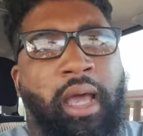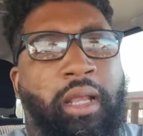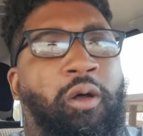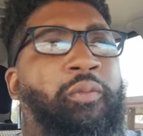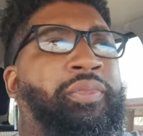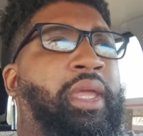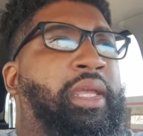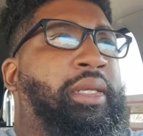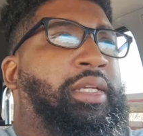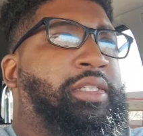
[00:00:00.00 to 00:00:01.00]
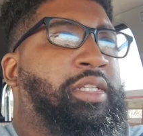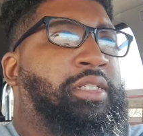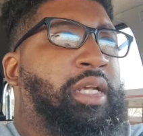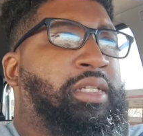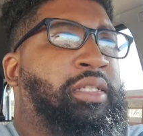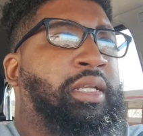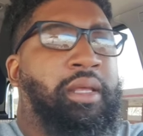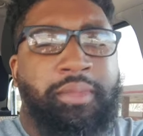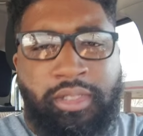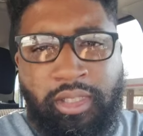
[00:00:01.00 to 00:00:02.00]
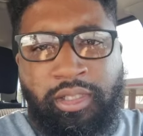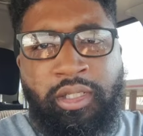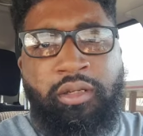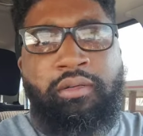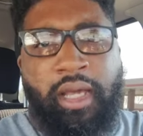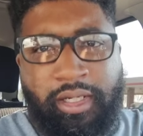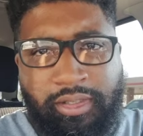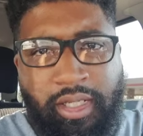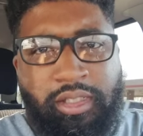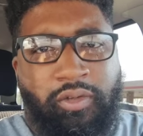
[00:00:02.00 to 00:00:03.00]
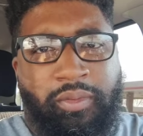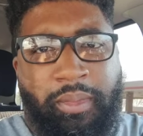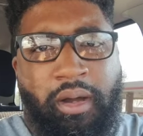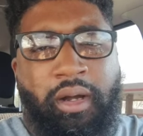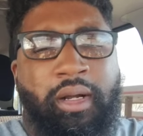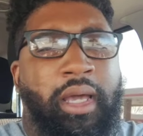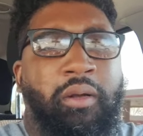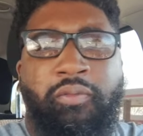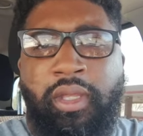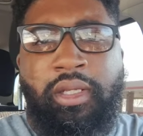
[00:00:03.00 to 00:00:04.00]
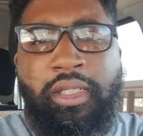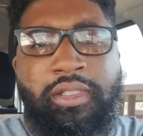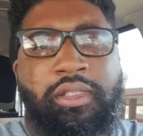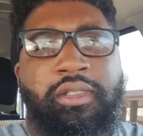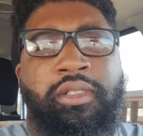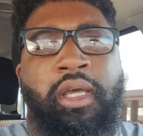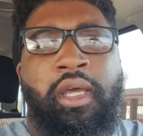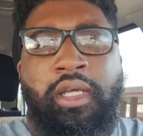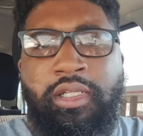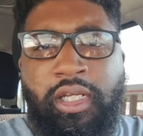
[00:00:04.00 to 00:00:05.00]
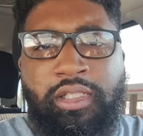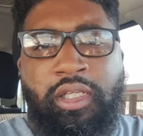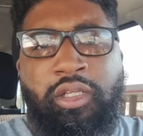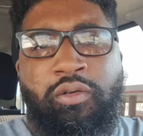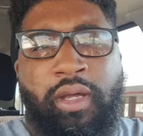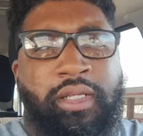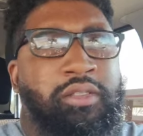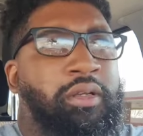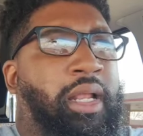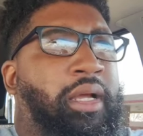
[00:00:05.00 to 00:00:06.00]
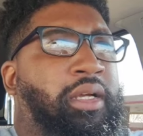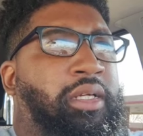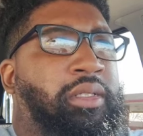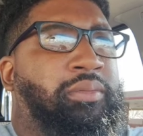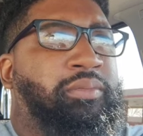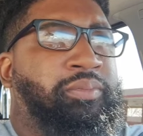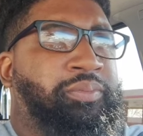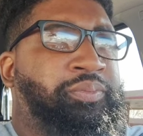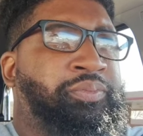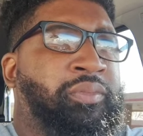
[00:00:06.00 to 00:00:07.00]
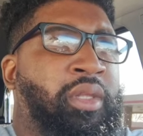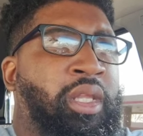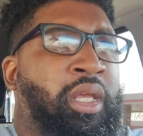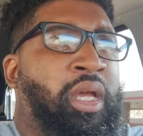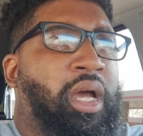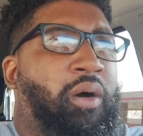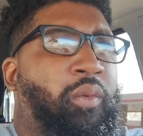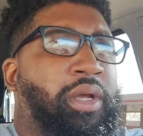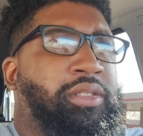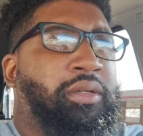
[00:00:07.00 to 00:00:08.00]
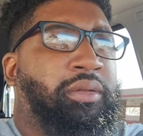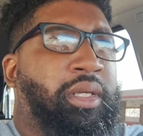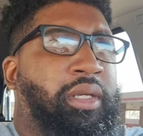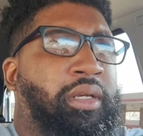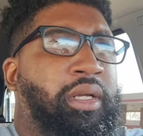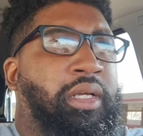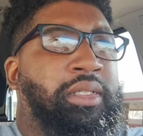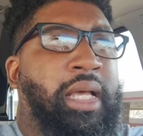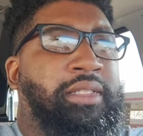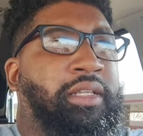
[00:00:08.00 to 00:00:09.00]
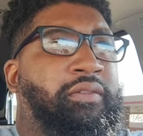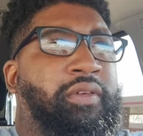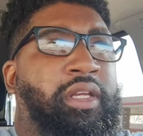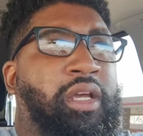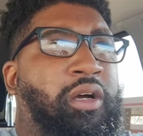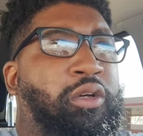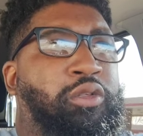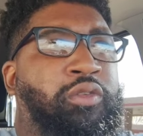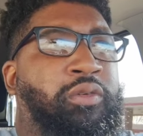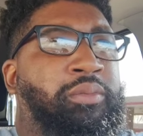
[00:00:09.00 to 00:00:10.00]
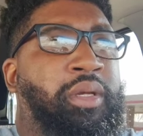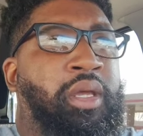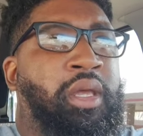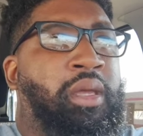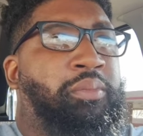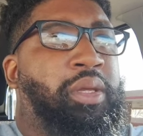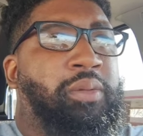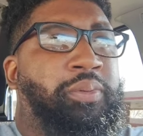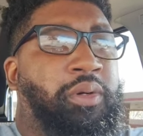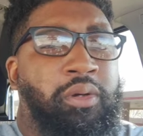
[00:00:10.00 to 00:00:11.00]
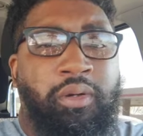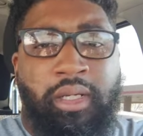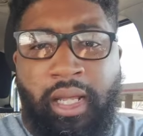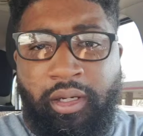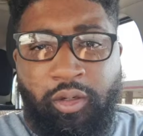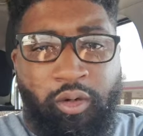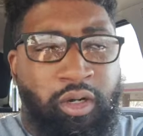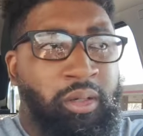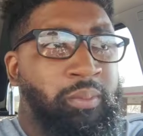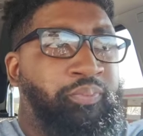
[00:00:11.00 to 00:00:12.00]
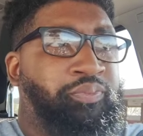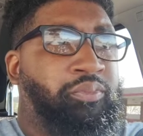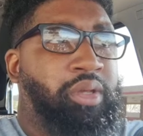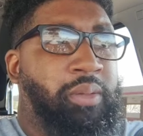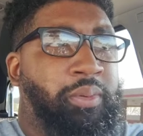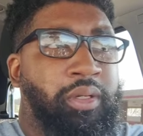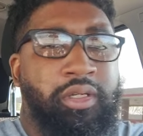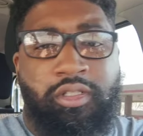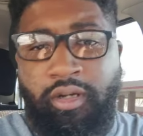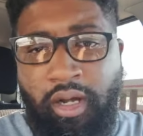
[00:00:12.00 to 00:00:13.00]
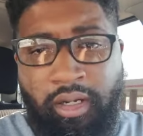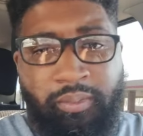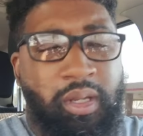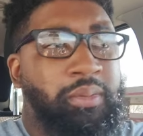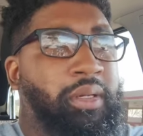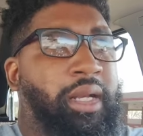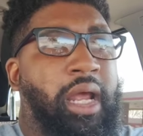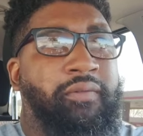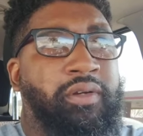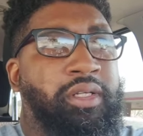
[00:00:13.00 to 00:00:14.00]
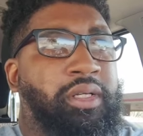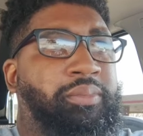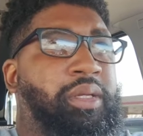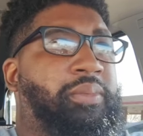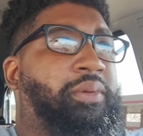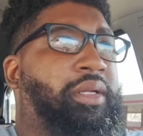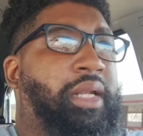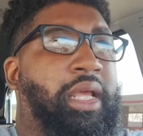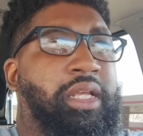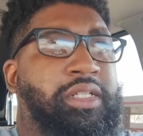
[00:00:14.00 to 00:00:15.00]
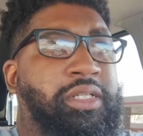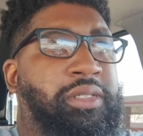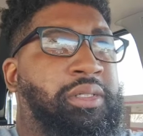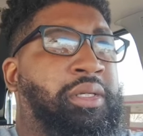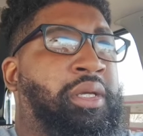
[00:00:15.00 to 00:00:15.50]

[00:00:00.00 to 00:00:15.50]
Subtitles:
I don't think this is just limited to the United States of America. I don't think this is just a U.S. or like a Western thing. Because I see videos from people in like Europe, people in Australia, people in Africa, people in Asia,